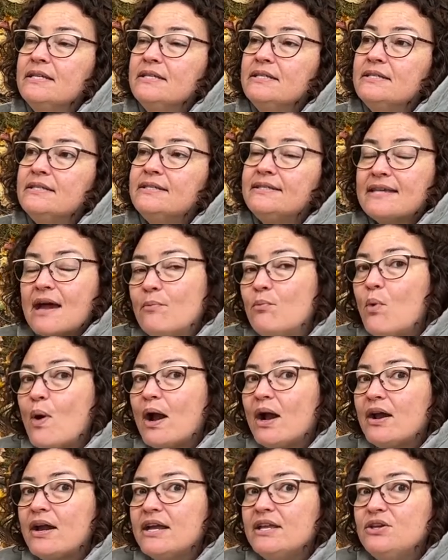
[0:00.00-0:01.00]

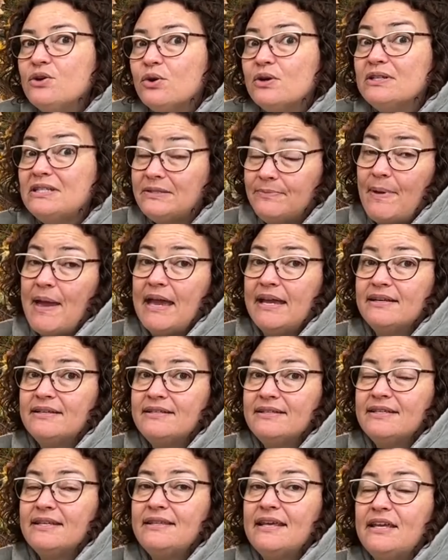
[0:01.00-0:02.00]
somewhere in your
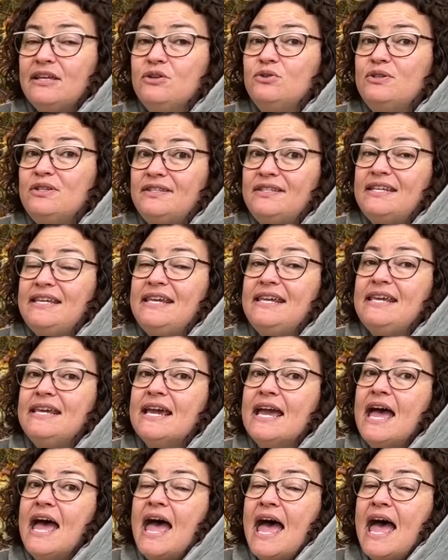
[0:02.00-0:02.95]
space that you see